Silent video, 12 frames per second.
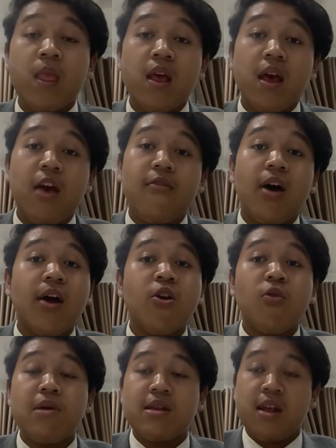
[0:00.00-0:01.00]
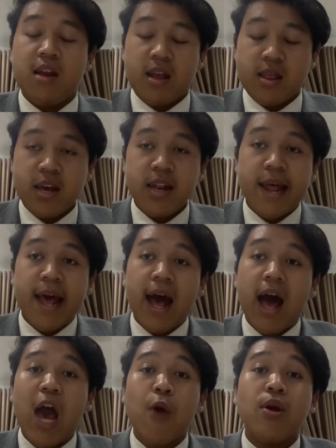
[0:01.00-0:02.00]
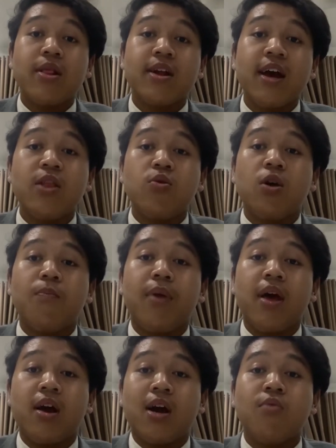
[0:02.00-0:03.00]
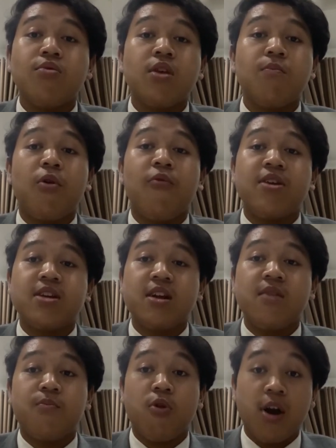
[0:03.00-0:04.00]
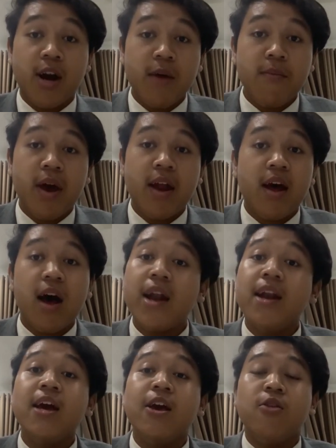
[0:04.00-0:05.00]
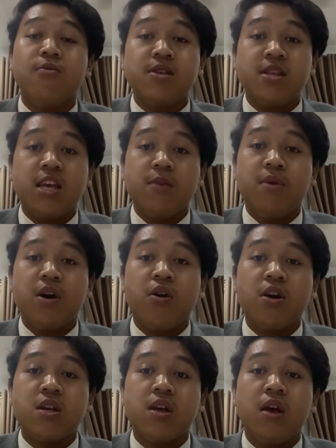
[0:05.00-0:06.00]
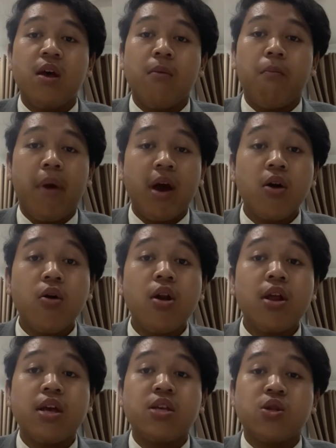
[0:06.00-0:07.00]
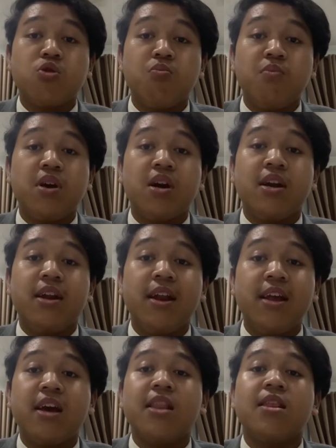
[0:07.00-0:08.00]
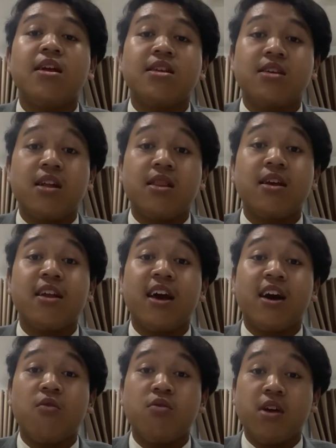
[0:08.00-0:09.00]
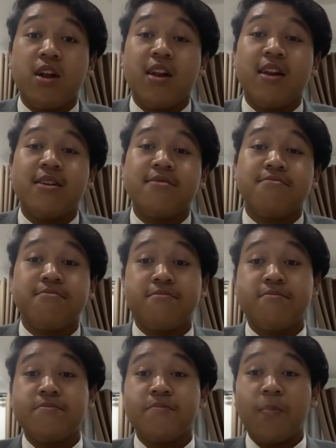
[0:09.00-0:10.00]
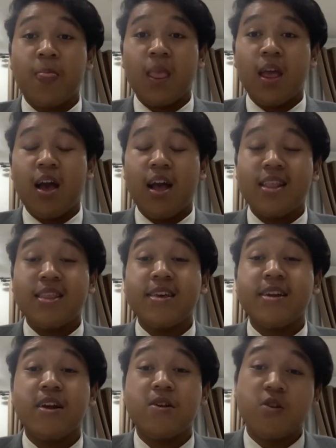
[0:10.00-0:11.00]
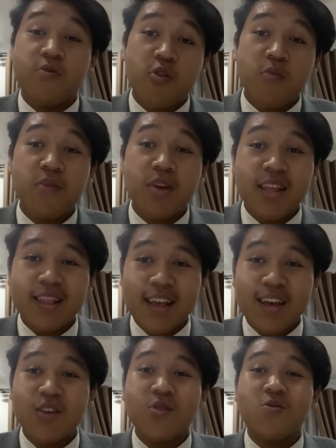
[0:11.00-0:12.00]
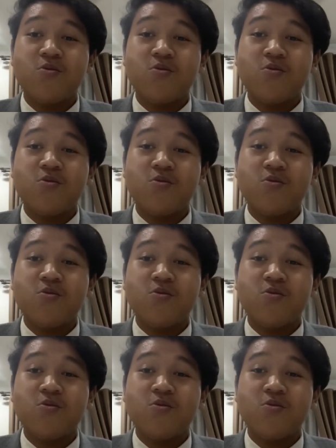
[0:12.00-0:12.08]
If I not be selected, I will try to apply accounting professional program at other university because my goal is to be a dedicated chartered accountant. I think that's all from me. Thank you.